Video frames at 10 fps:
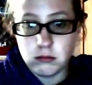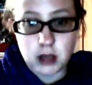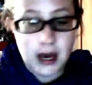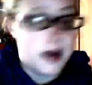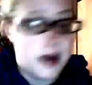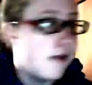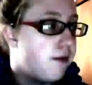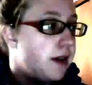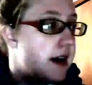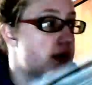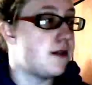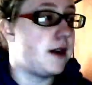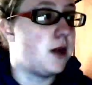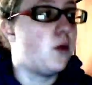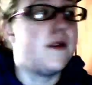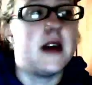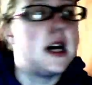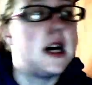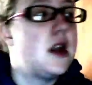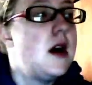I have yet to find a movie that
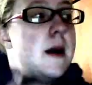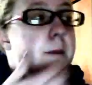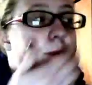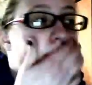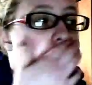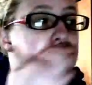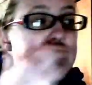keeps